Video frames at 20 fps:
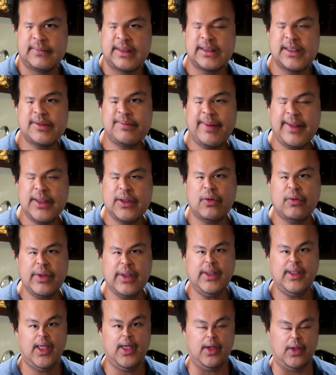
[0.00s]
This is my
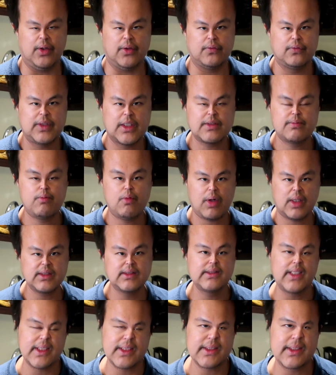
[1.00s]
only day off, tapos
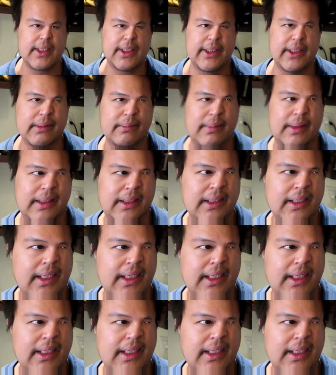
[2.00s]
bukas nights na yun naman.